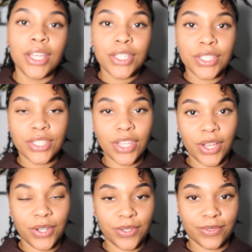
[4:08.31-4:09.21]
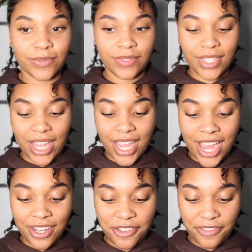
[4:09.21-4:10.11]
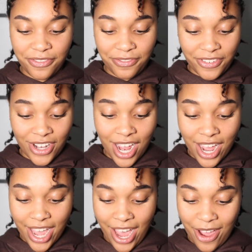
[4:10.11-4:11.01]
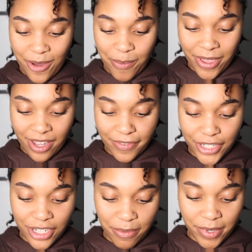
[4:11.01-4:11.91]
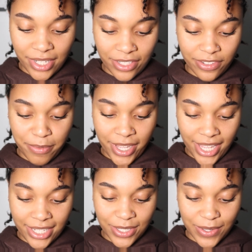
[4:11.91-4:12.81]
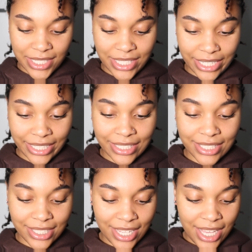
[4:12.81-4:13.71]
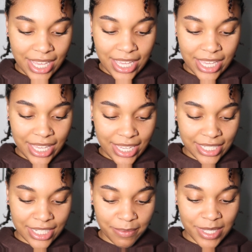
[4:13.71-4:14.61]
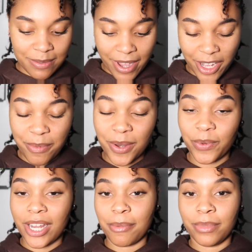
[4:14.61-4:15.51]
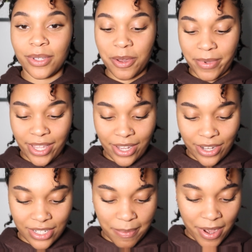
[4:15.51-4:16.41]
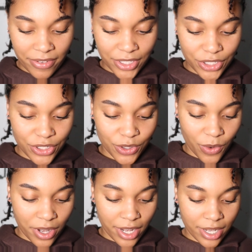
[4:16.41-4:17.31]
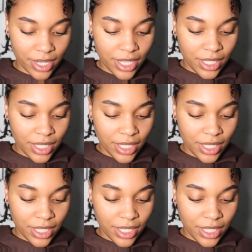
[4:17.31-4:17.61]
So I kind of forgot how big of a jump it is from an 8 to a 6. And this might have been when I blew out my ears. I'm not really sure.